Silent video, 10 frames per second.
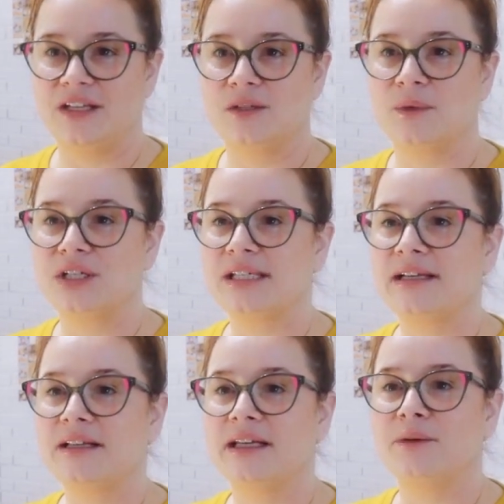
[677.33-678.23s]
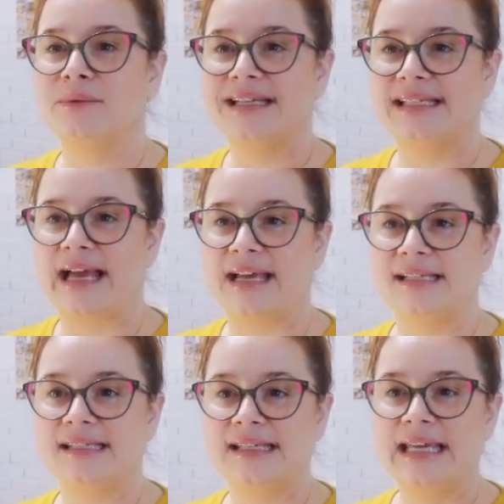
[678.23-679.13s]
So we're just going to click
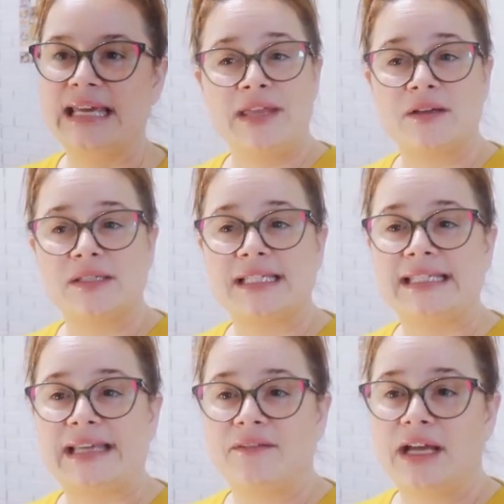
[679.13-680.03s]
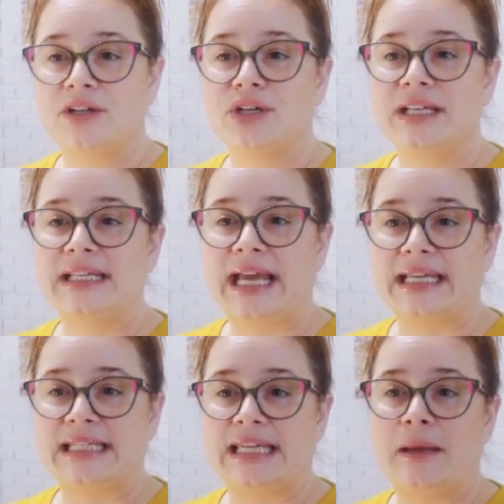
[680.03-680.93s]
resize
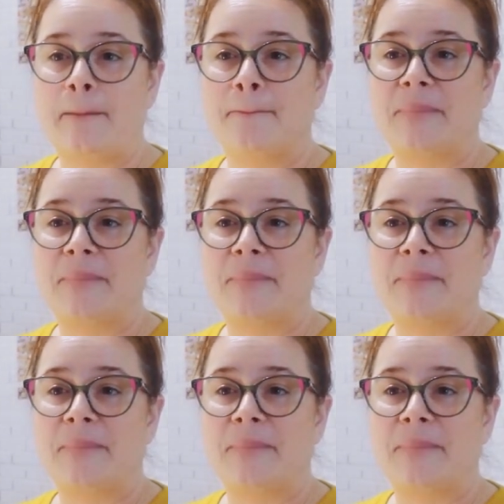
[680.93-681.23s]
2790